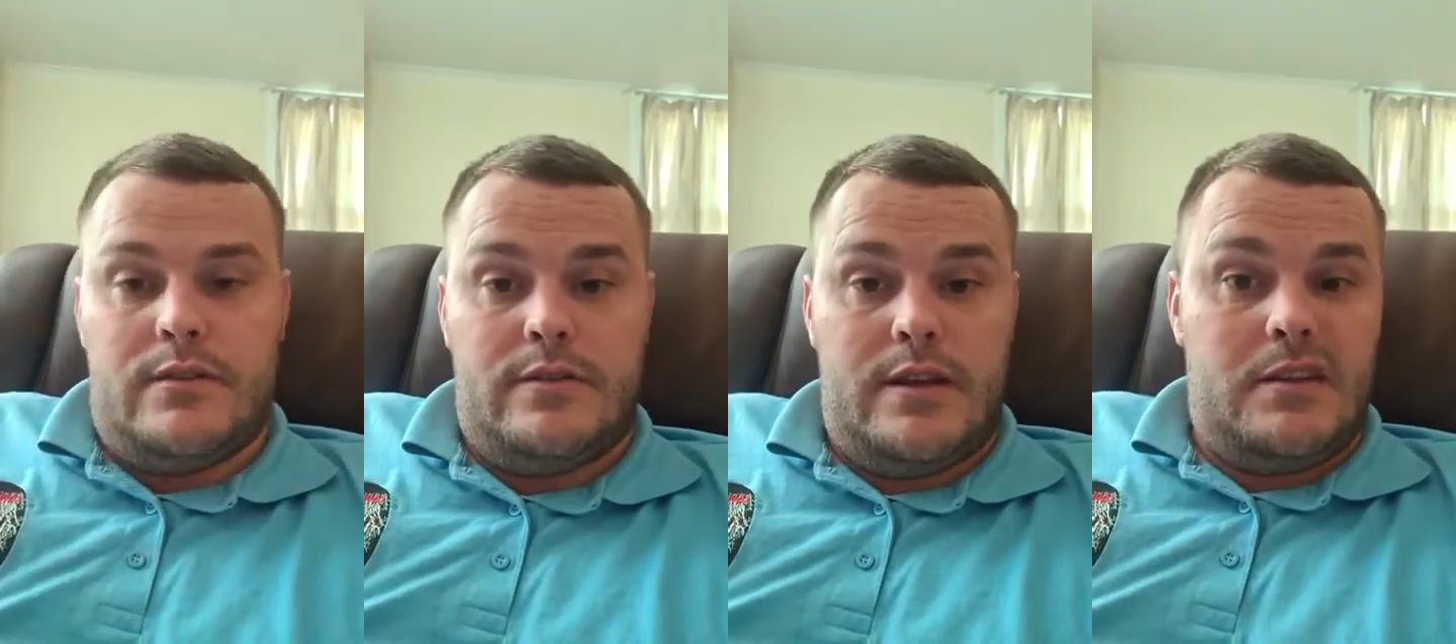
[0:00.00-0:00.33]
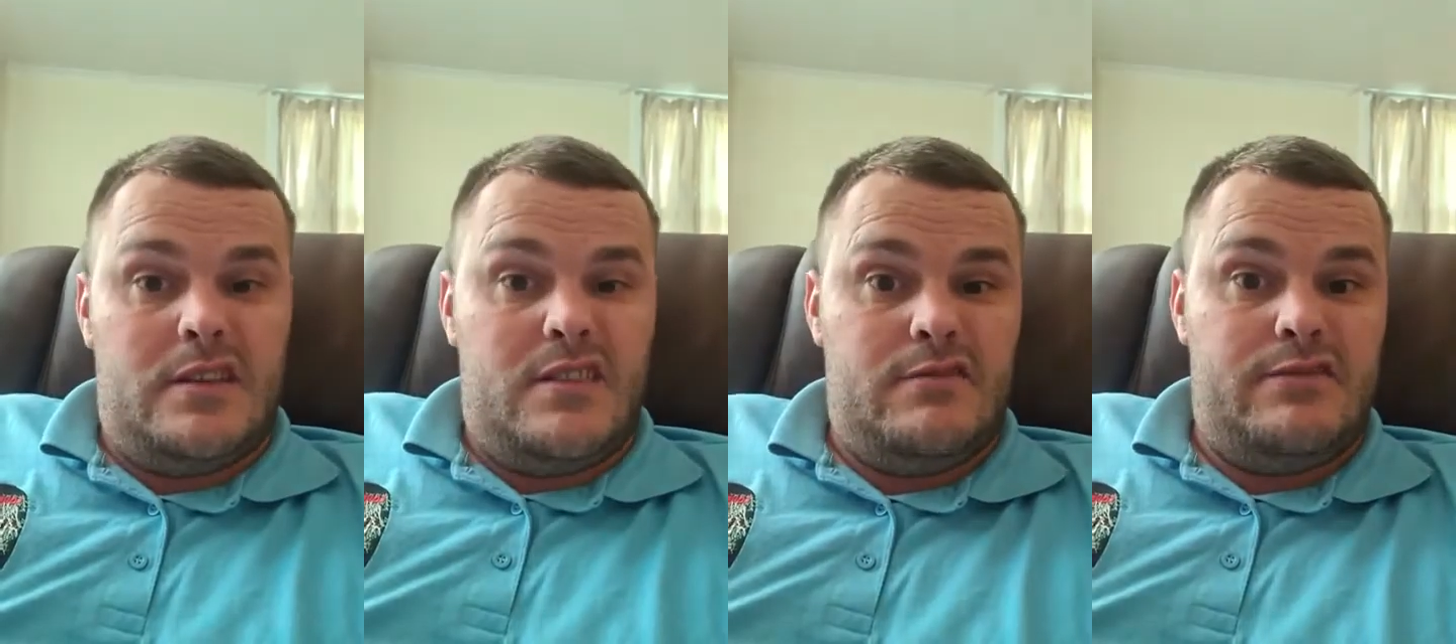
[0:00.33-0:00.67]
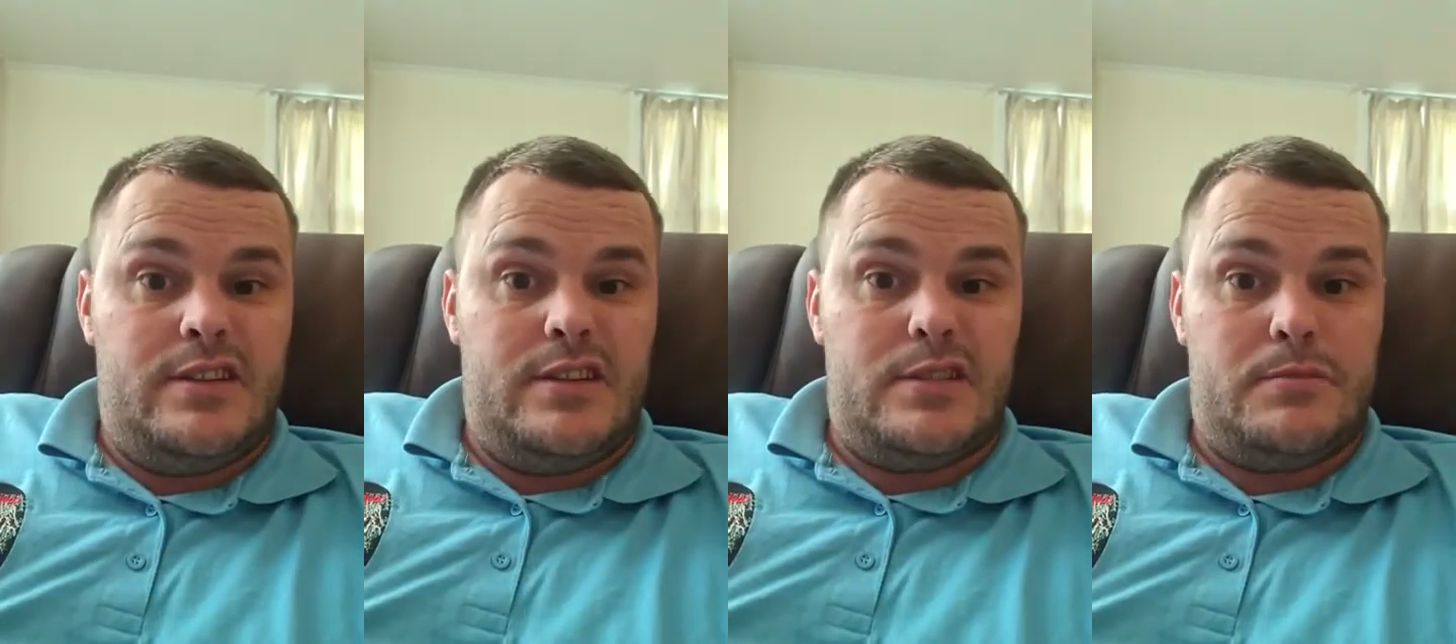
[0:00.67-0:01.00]
like
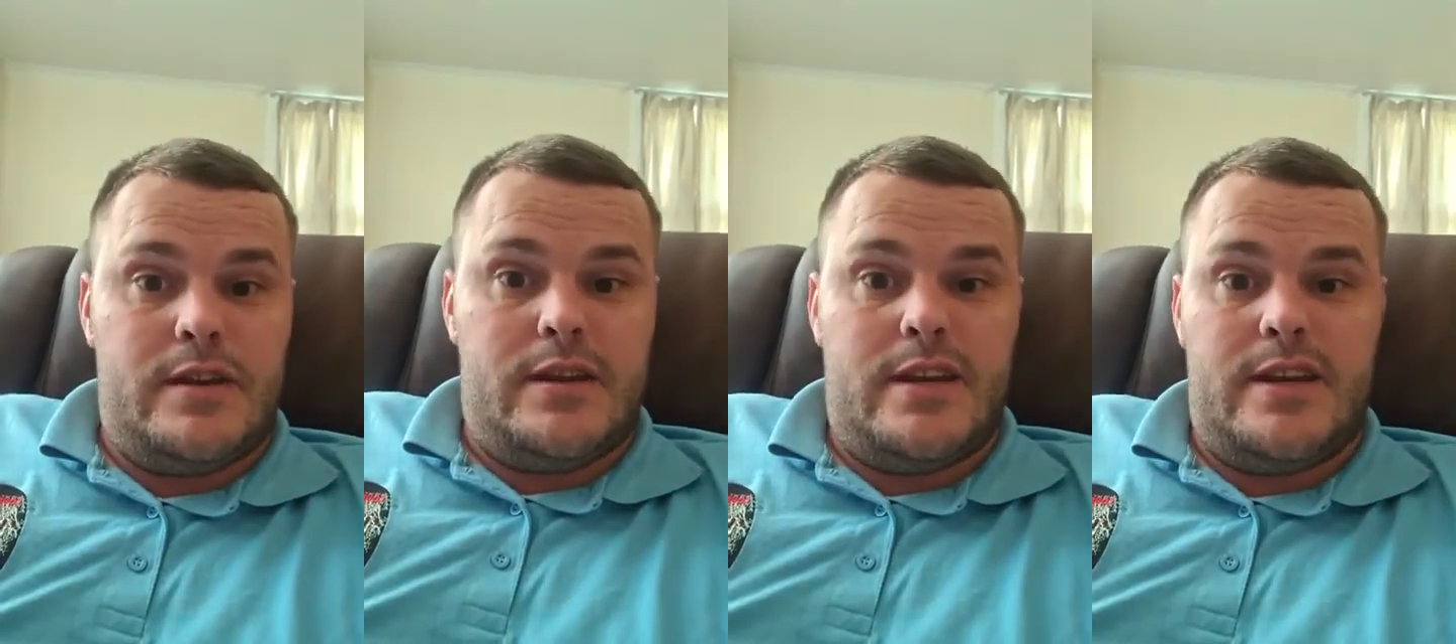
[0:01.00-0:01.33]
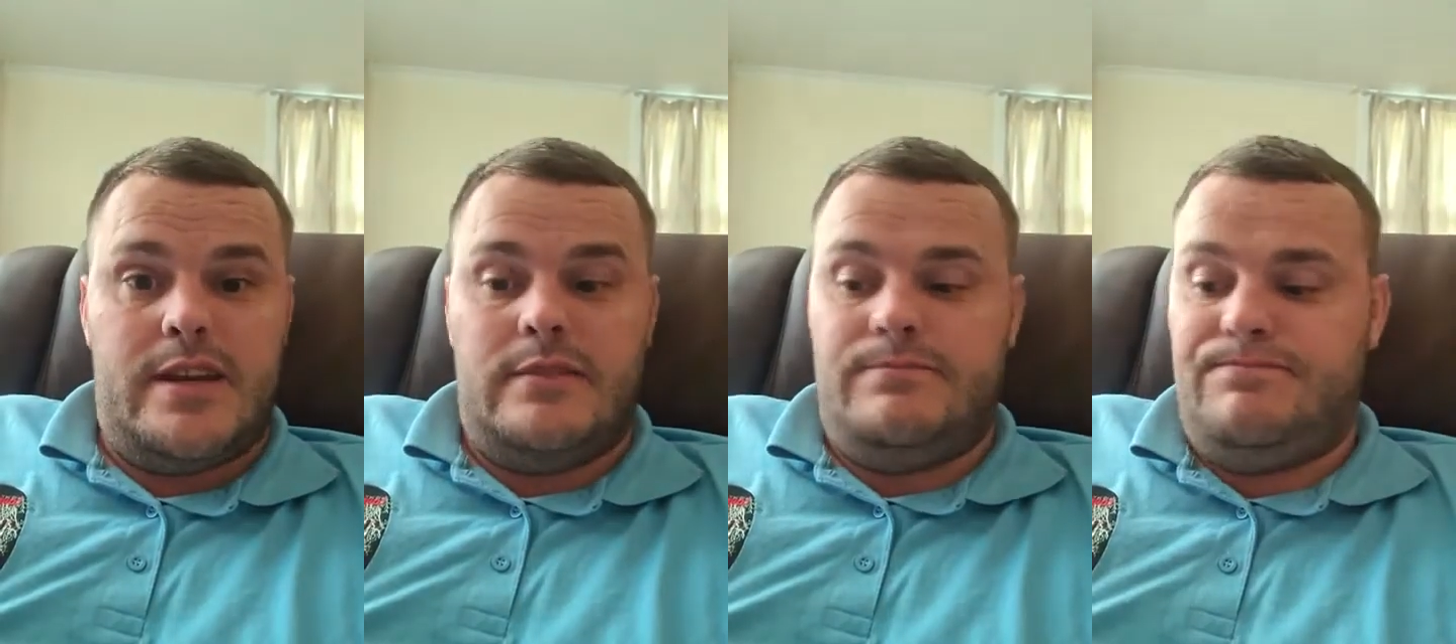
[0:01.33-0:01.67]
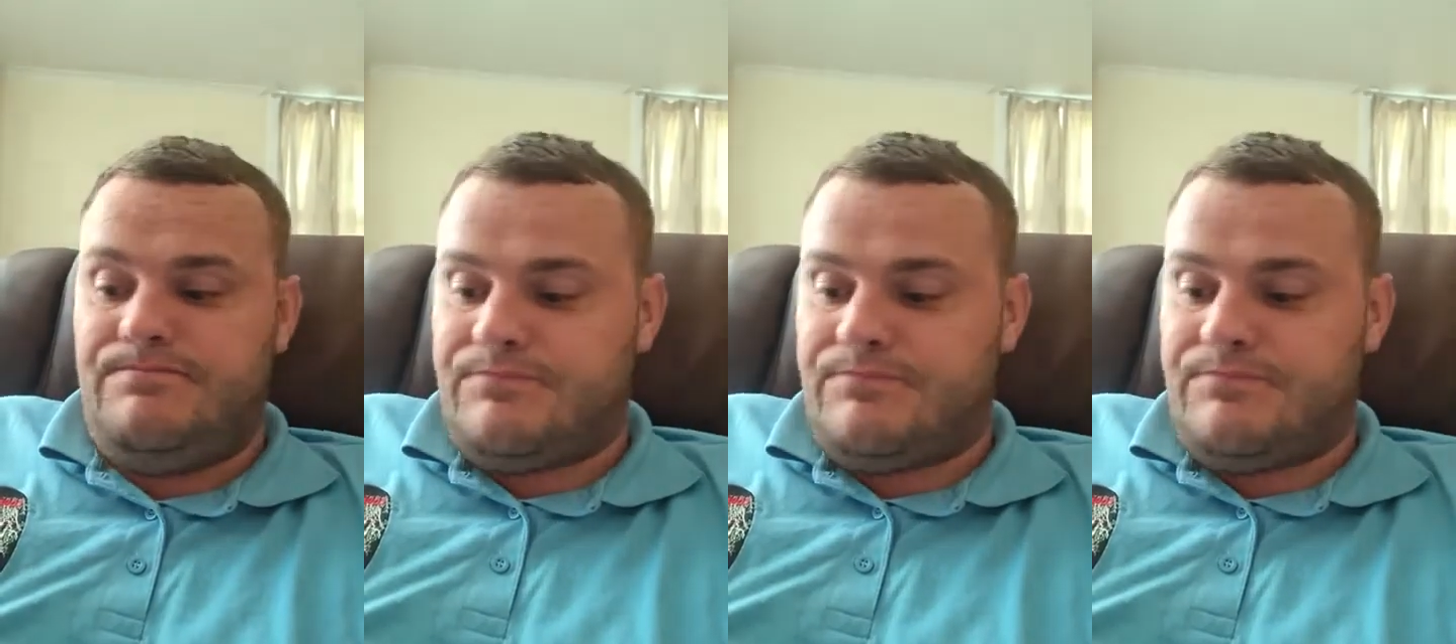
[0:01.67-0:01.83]
Fraserburgh area